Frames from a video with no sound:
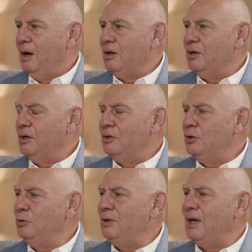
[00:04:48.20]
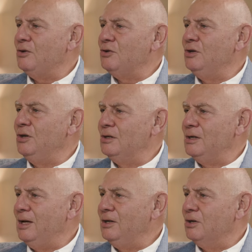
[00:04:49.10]
And yet 2,000 years
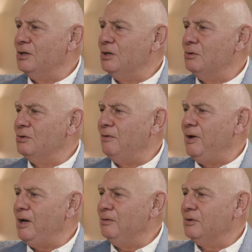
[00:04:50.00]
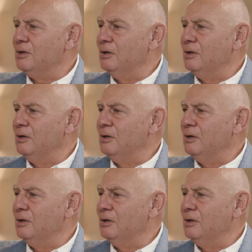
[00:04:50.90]
later, it still survives.